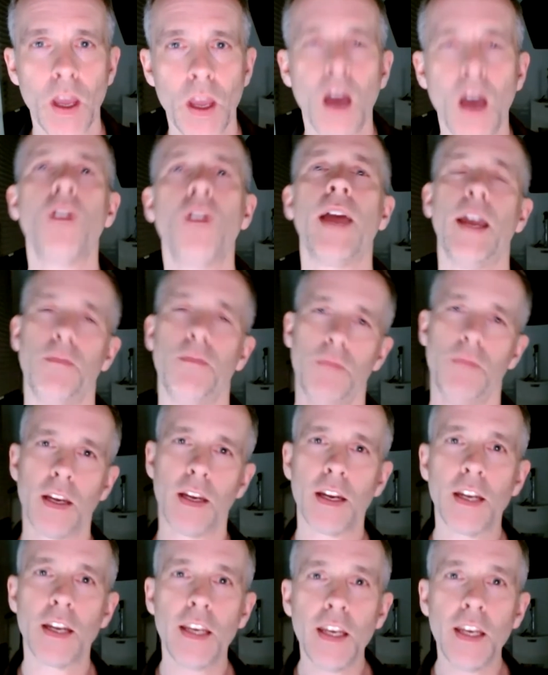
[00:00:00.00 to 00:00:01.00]
Okay, you're
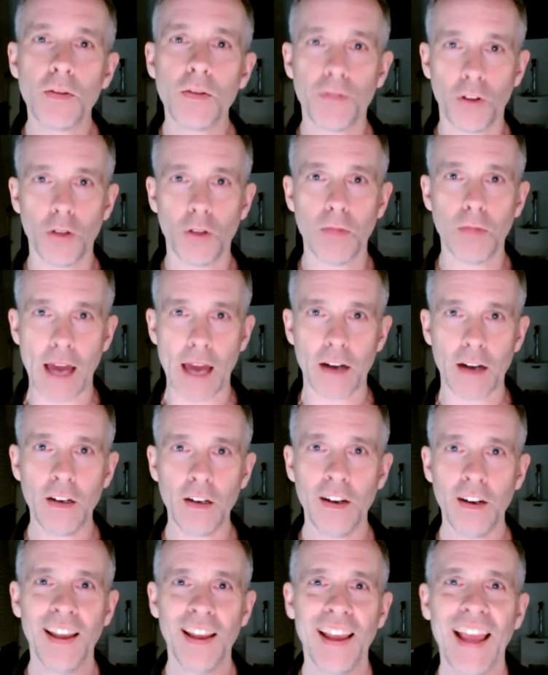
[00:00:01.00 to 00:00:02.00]
going to need a full bladder.
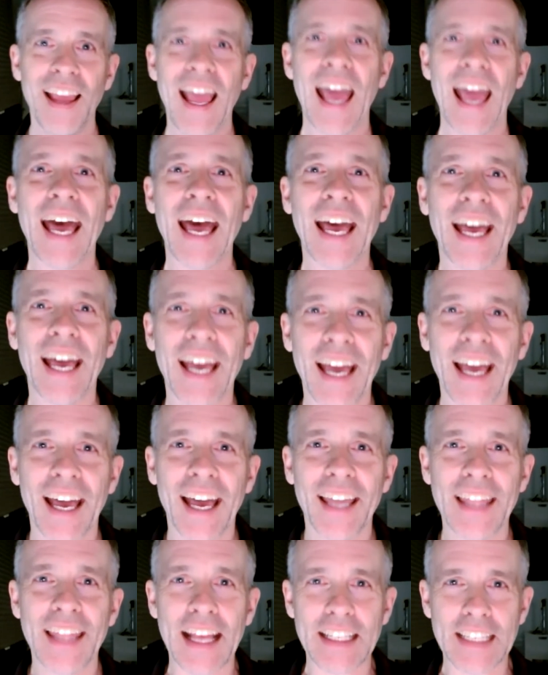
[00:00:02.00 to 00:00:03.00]

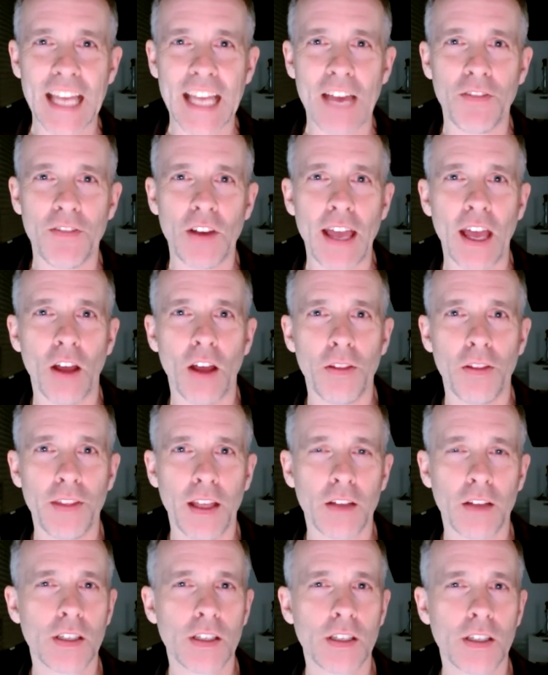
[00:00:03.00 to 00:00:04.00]
That's to have a healthy
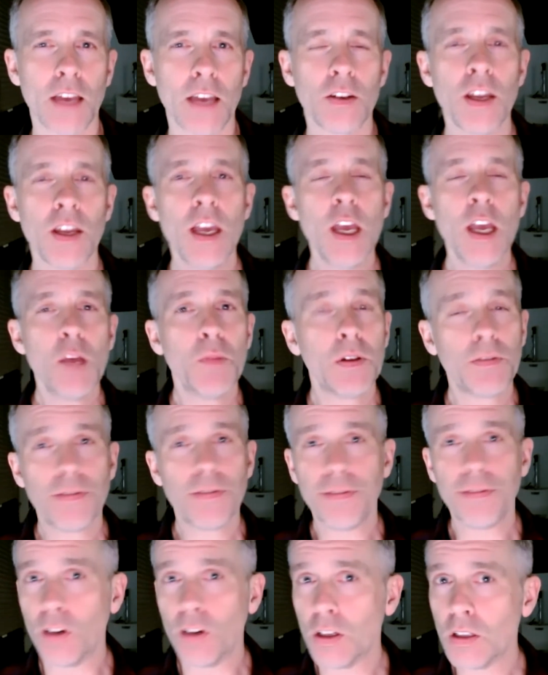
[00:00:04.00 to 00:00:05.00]
ultrasound, but
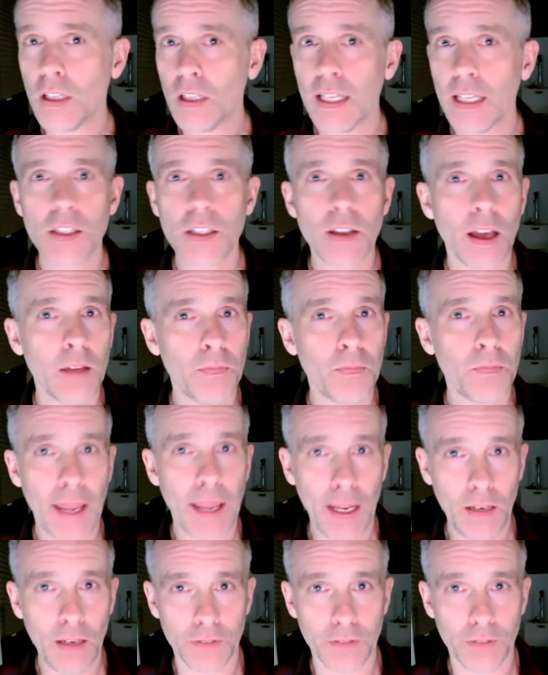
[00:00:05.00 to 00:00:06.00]
full is not
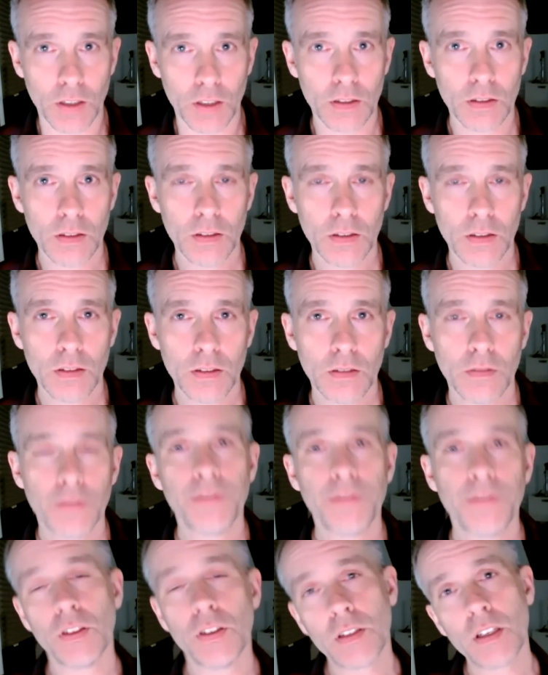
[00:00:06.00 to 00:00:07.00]
painful.
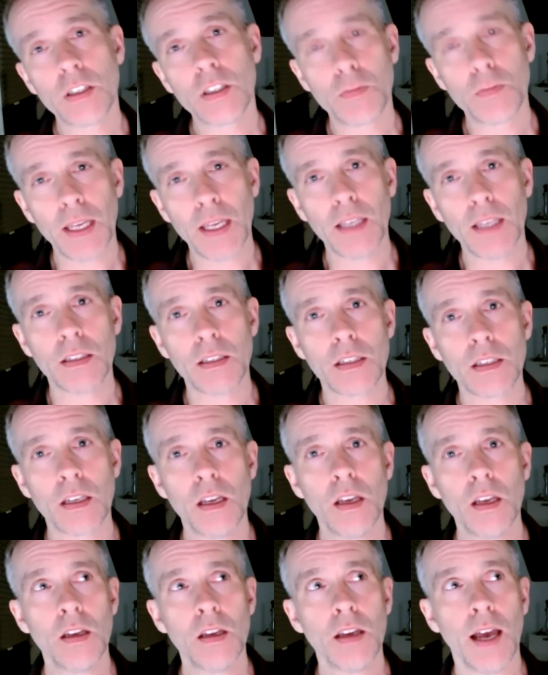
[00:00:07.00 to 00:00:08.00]
Full just means
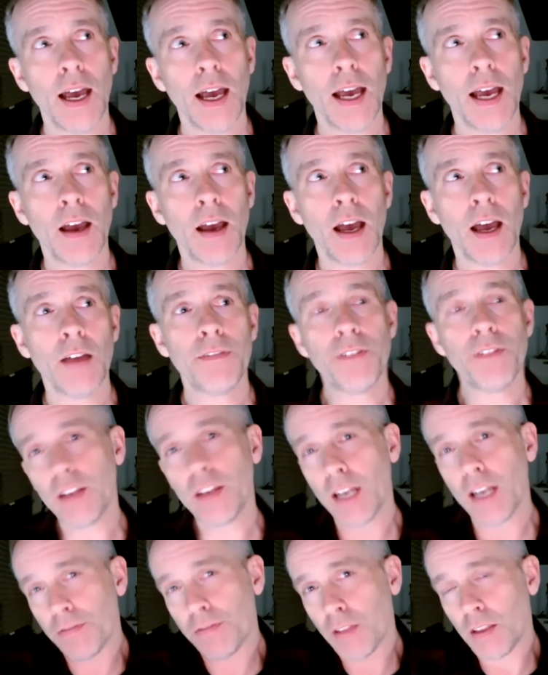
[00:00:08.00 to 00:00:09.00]
full
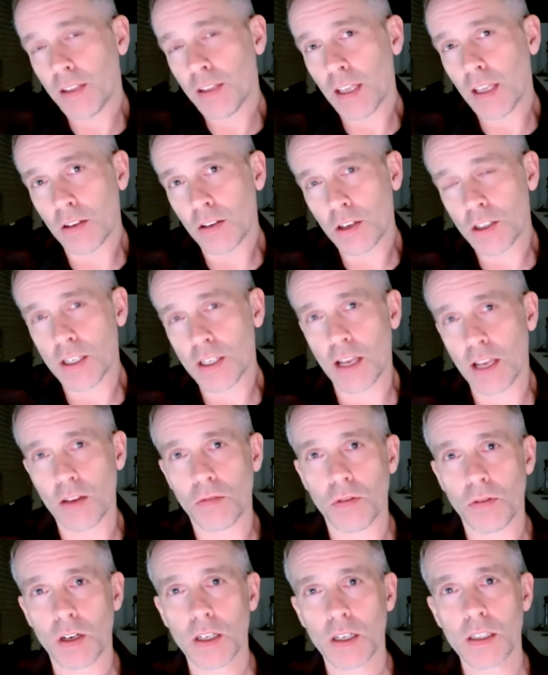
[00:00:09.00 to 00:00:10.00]
enough that the ultrasound
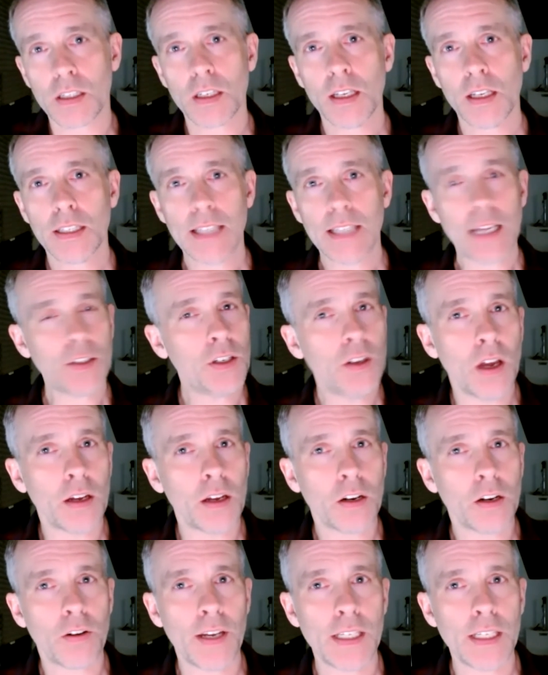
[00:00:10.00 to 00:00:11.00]
works. It's actually not
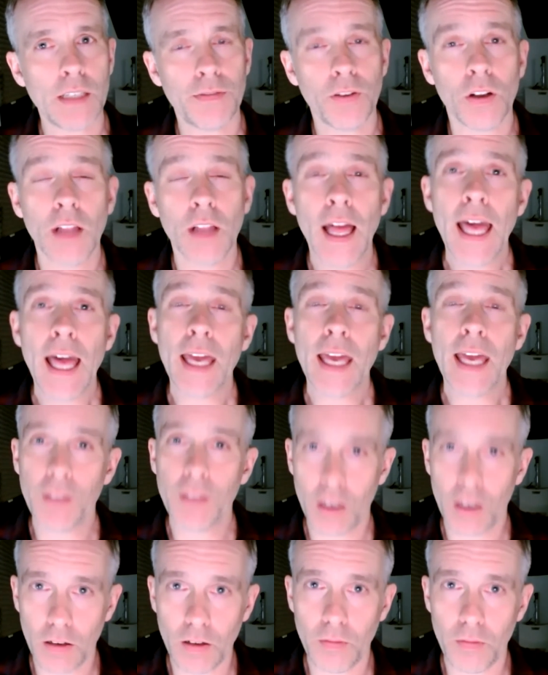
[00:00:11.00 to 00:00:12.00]
crazy full. And if
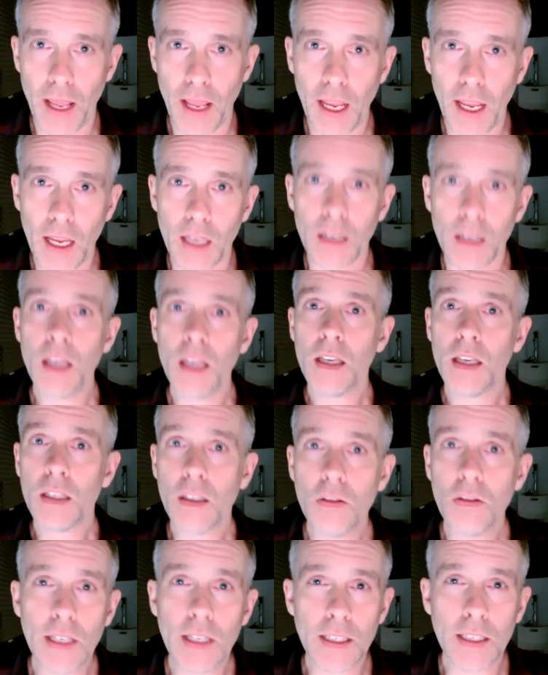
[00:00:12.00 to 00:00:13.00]
you're in pain,
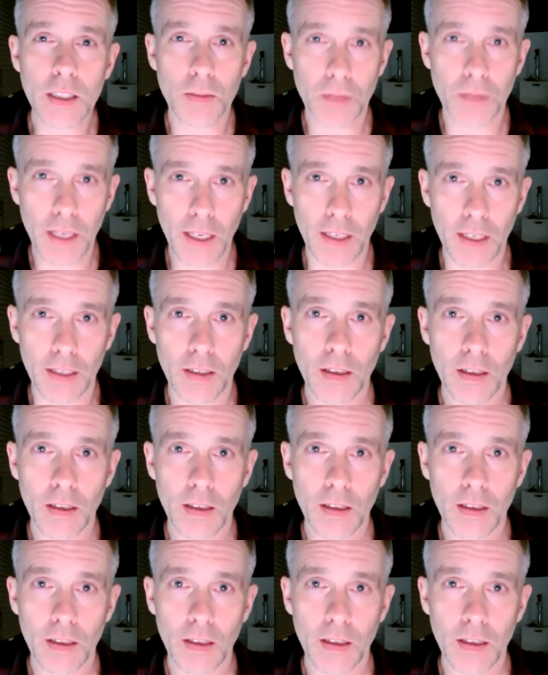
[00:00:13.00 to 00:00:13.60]
you need to pee.